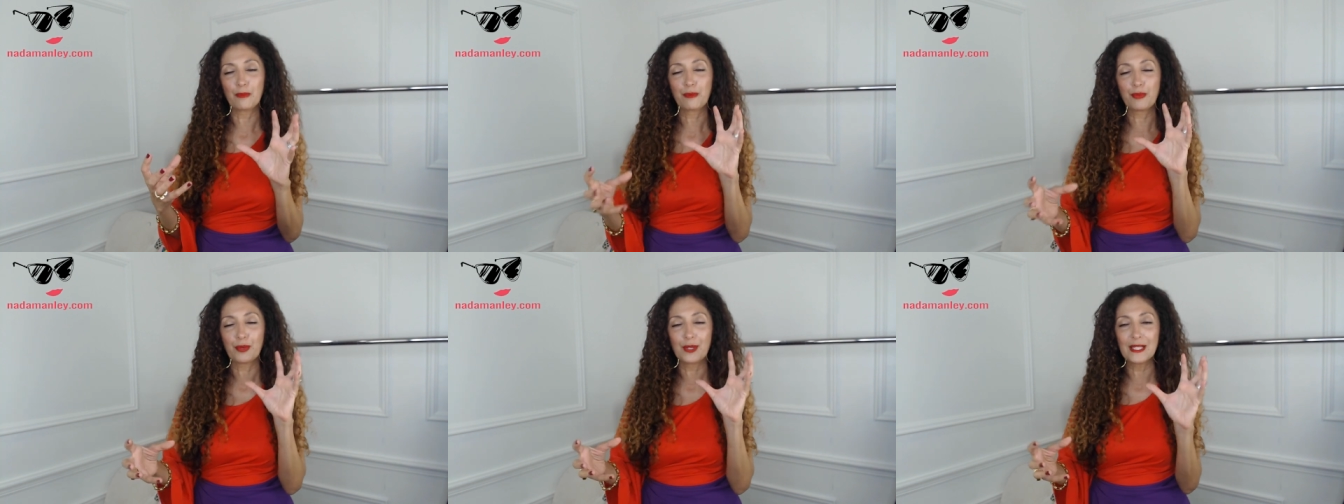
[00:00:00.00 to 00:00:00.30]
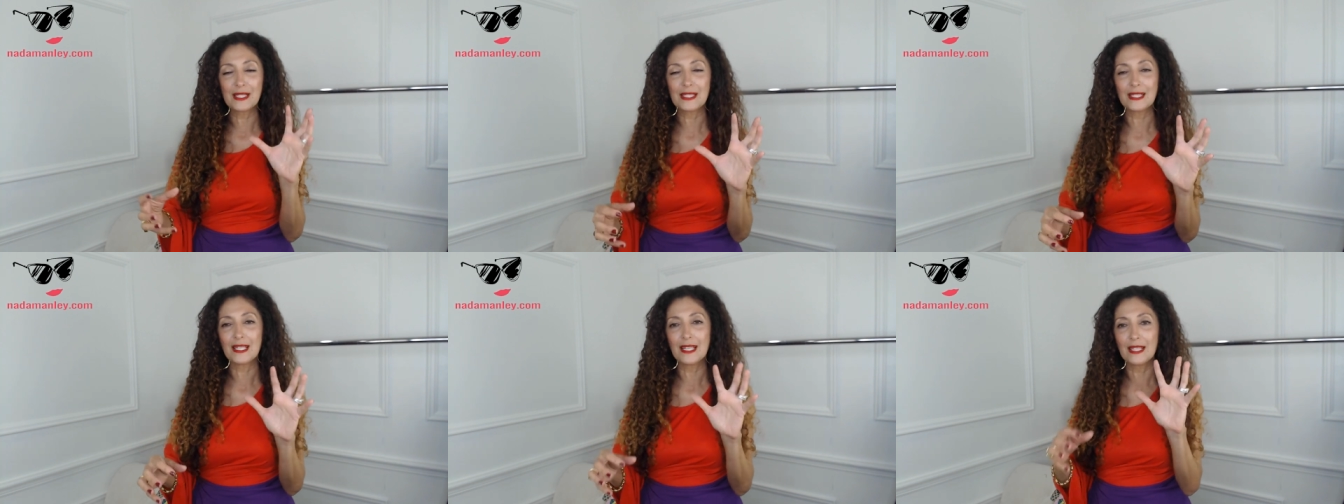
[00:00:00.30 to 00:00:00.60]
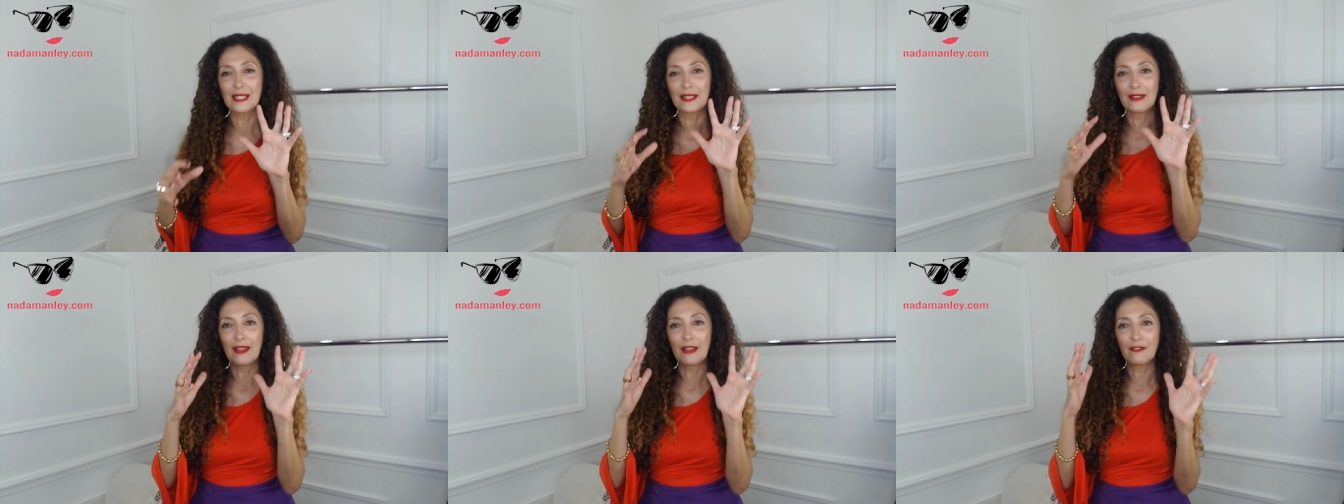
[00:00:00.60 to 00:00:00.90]

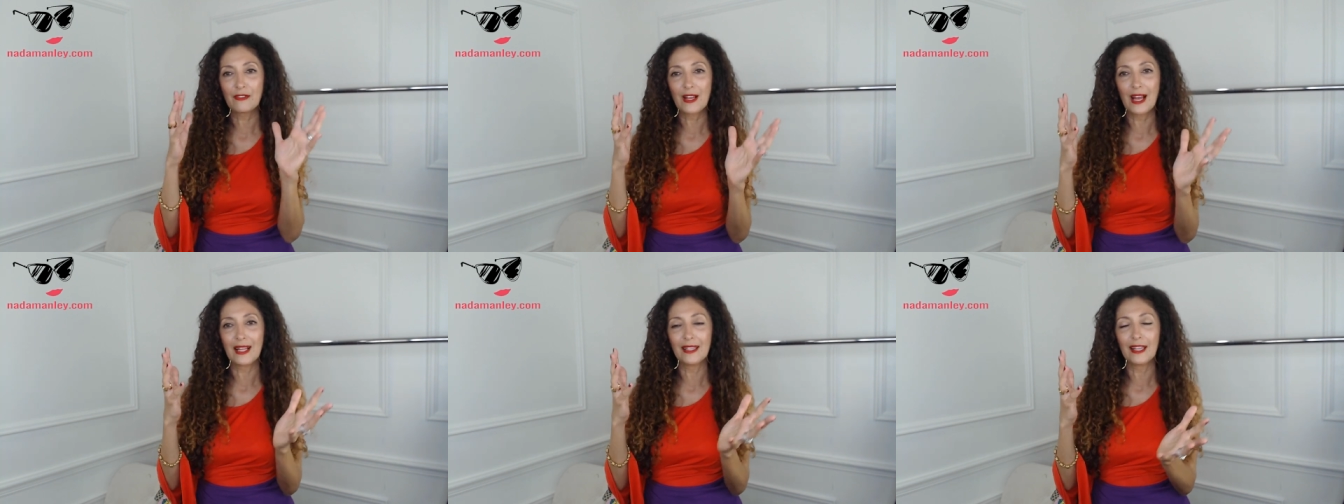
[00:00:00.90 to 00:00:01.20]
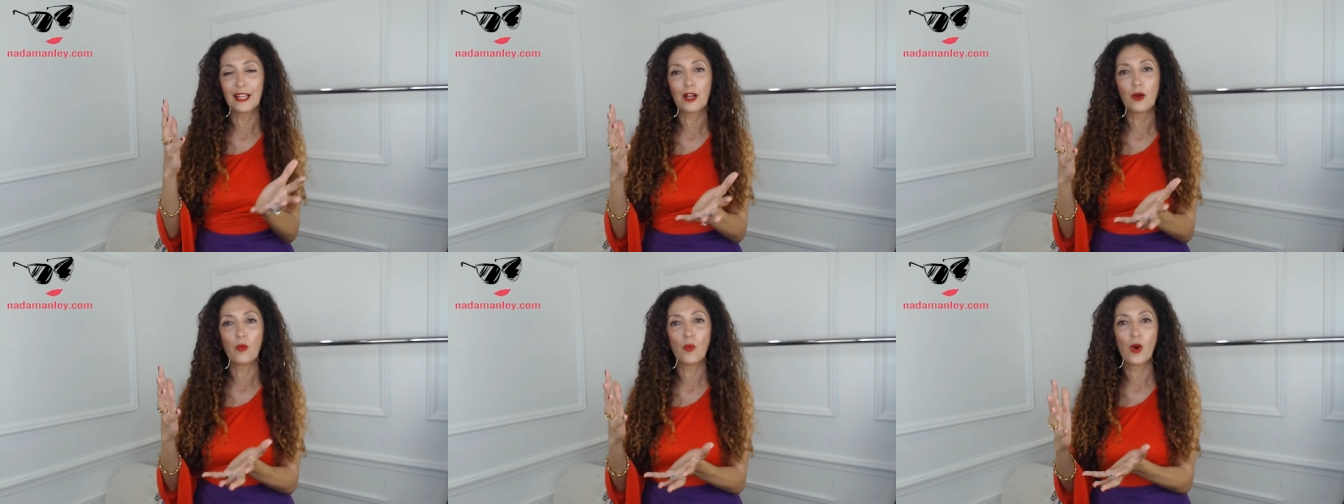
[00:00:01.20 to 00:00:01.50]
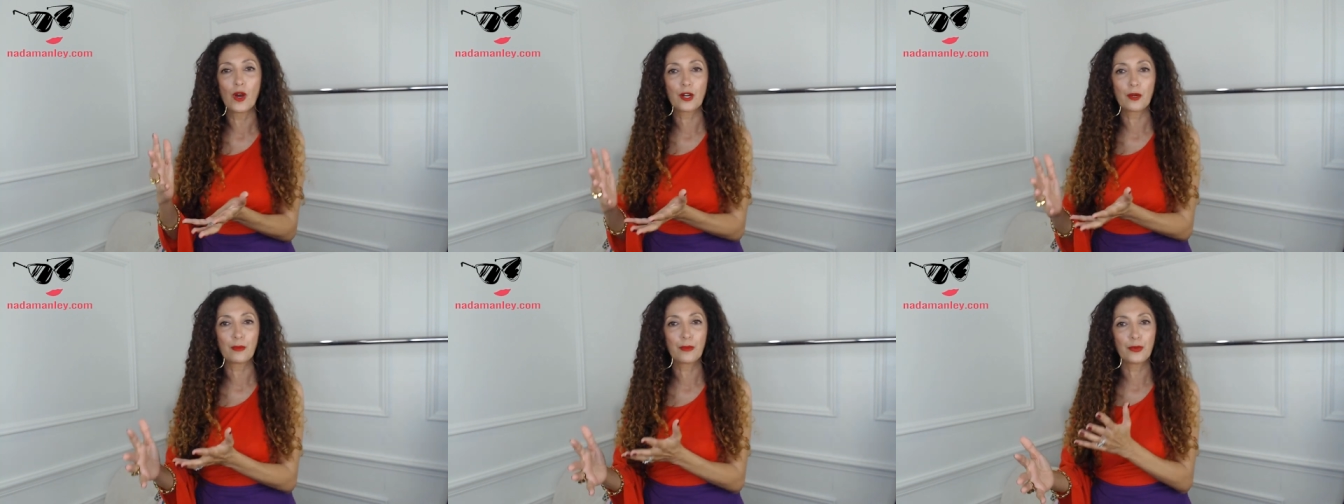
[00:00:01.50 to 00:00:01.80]
printed and they've got like a
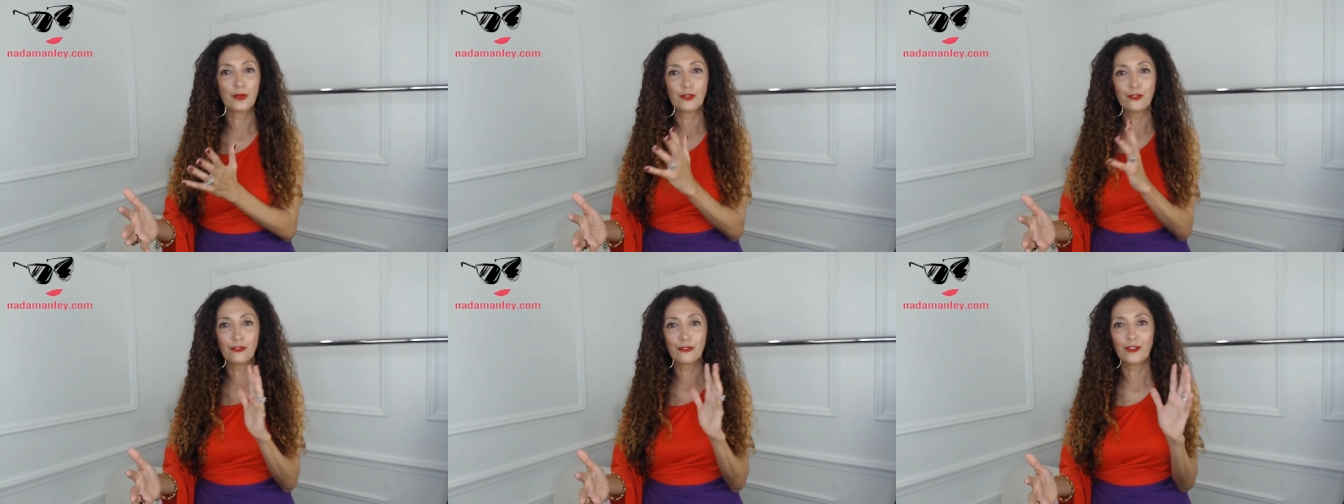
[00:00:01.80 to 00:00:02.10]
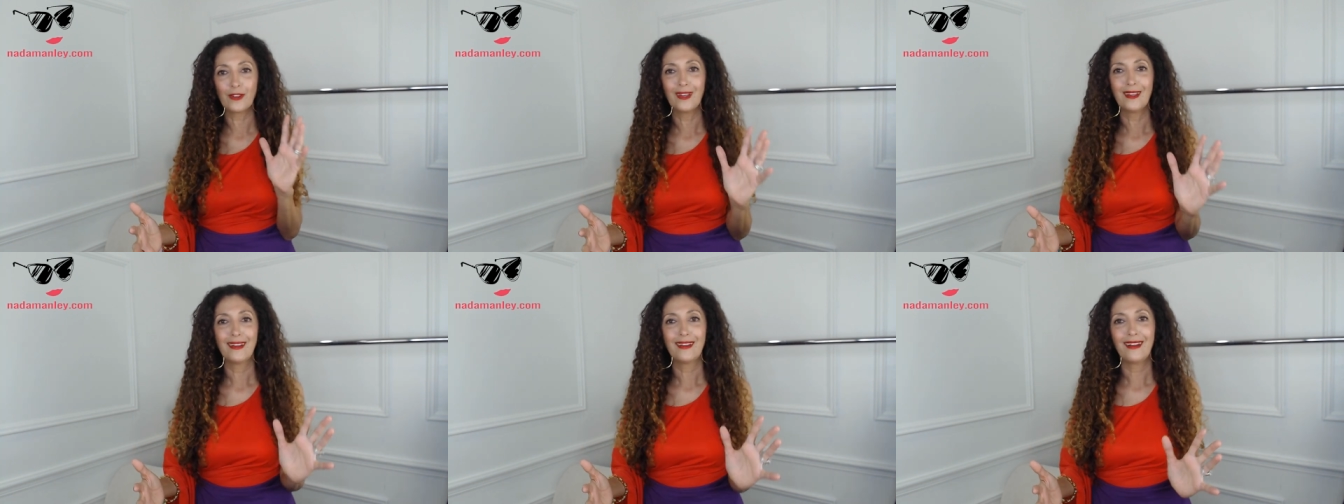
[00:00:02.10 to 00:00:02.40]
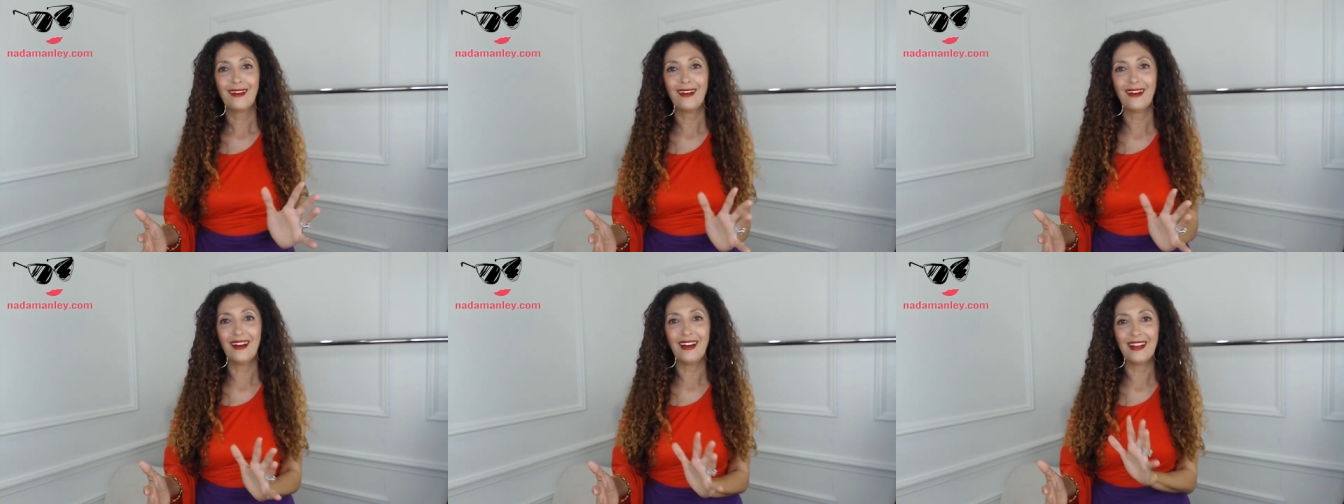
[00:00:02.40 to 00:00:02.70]
waterproof
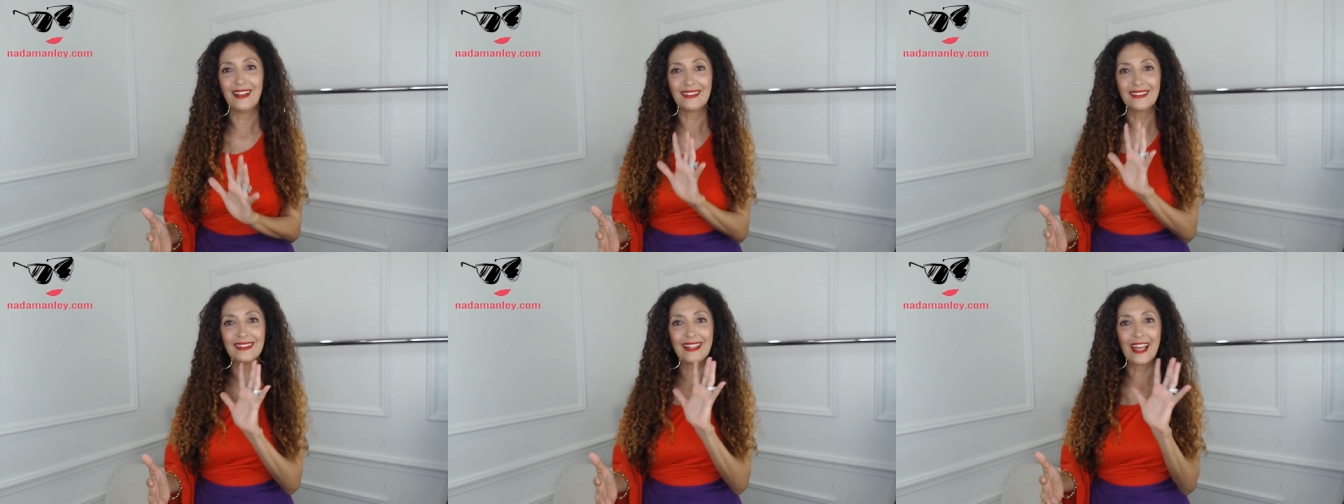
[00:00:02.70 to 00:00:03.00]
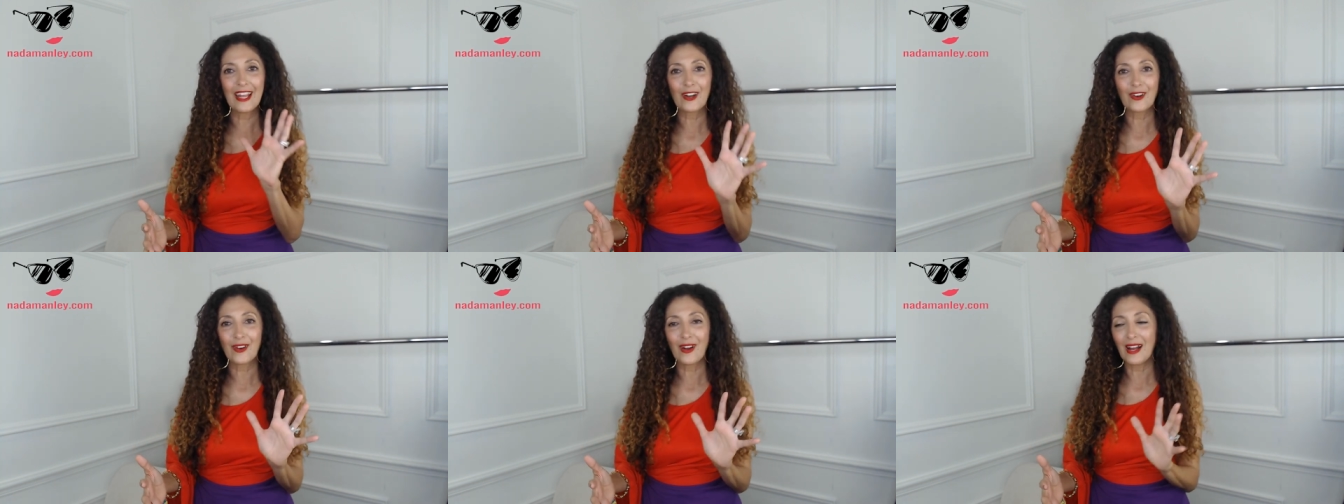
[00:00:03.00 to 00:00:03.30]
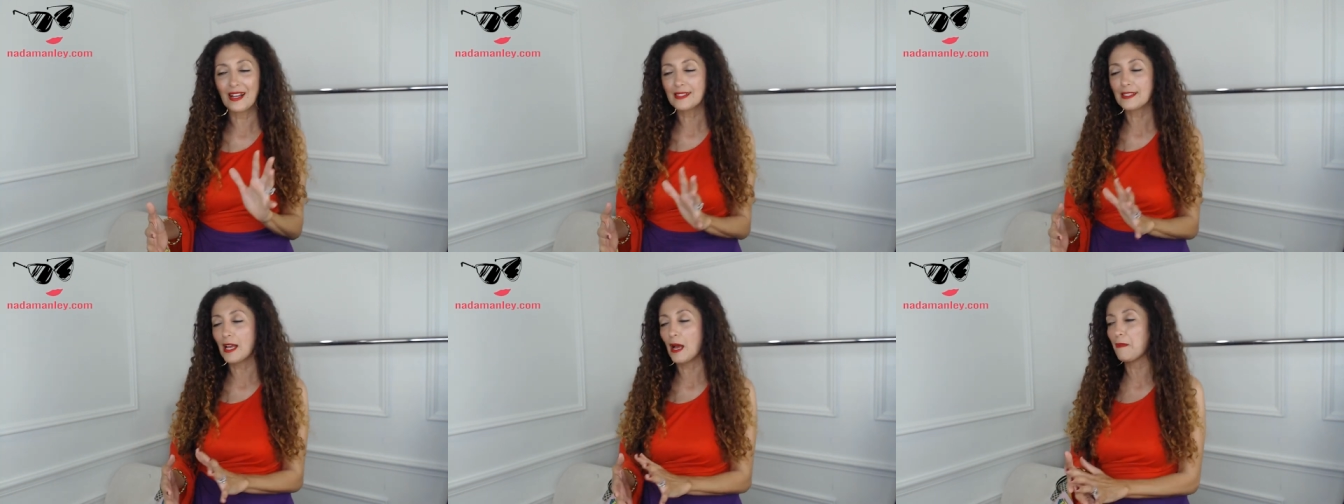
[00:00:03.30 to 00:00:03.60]
uh, layer
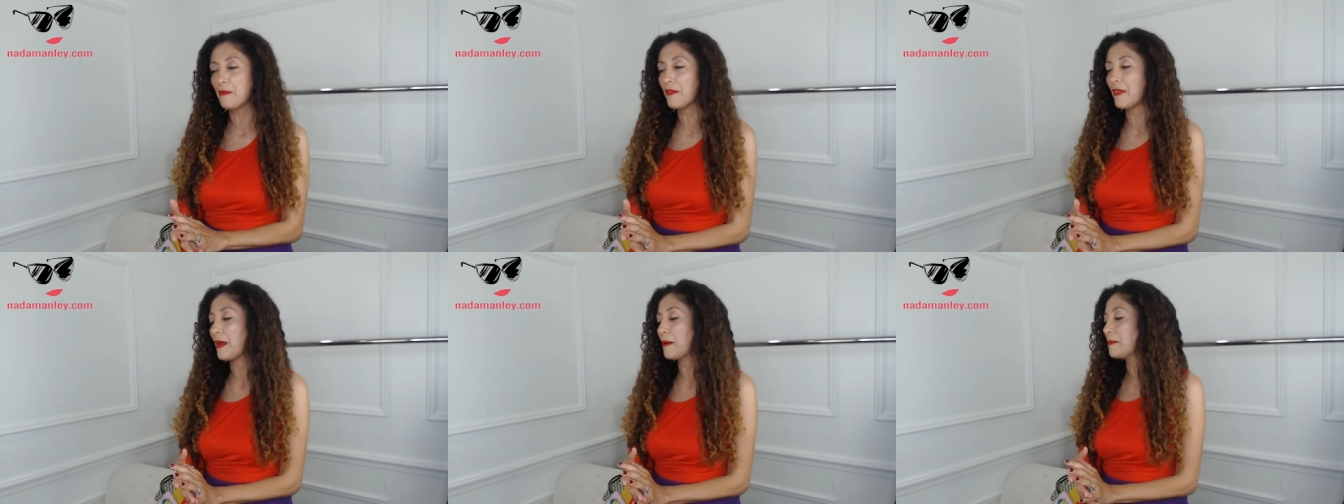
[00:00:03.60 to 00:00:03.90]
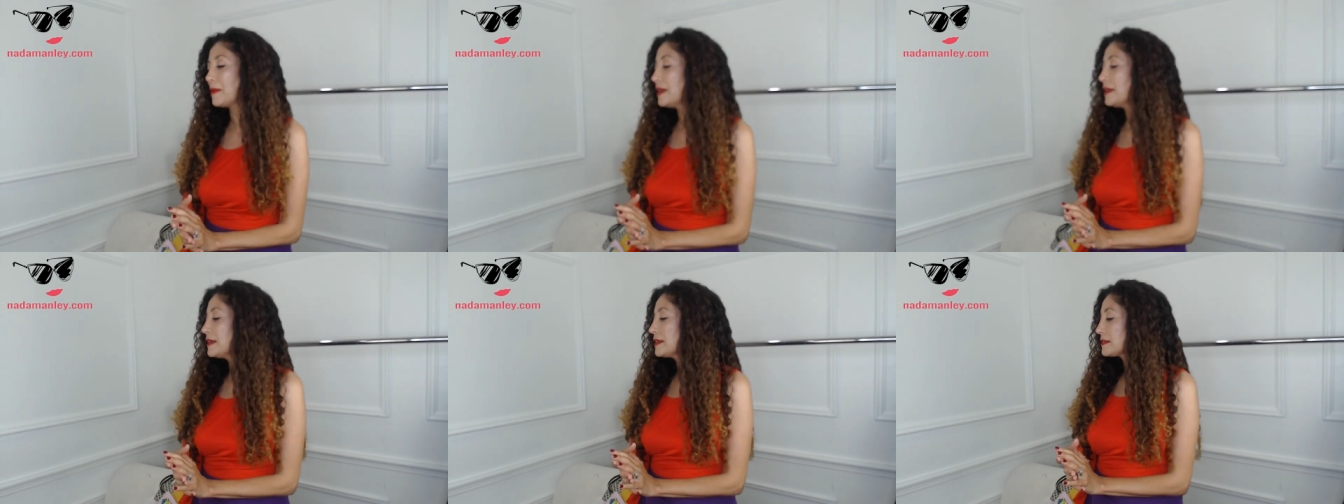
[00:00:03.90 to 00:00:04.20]
on top of them.